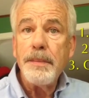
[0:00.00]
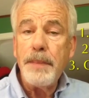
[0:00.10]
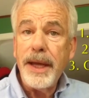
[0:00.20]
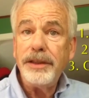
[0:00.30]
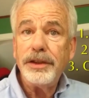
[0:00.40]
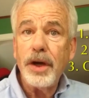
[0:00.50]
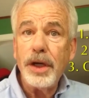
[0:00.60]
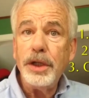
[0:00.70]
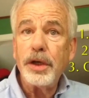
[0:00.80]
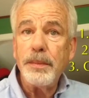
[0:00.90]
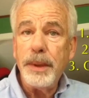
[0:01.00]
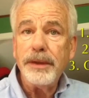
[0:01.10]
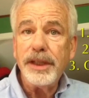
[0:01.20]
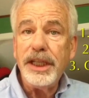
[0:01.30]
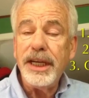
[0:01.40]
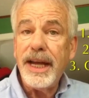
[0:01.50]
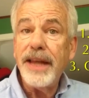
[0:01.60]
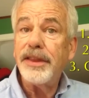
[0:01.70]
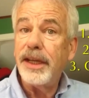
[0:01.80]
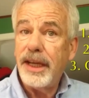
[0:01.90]
based on your ability to
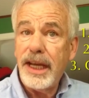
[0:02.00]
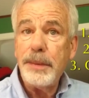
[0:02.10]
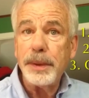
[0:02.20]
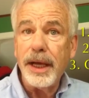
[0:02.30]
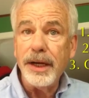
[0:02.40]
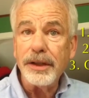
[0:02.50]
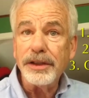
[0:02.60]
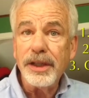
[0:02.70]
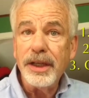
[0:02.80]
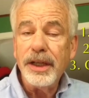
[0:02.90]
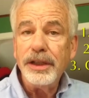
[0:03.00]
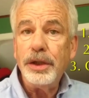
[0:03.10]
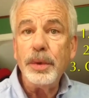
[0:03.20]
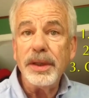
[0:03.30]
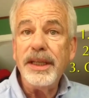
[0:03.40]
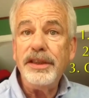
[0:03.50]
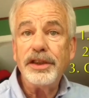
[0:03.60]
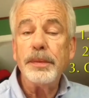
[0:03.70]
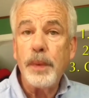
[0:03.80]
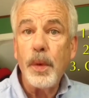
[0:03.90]
get the key players to at least
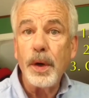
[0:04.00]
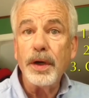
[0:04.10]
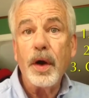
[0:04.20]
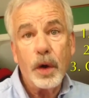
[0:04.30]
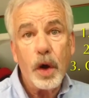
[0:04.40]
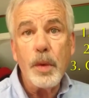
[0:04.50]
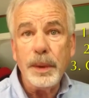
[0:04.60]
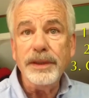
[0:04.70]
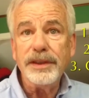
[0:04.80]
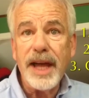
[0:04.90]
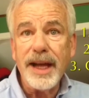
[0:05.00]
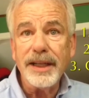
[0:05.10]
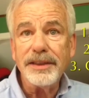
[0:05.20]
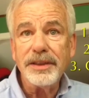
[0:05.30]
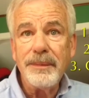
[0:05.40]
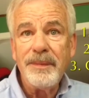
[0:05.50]
support our open status.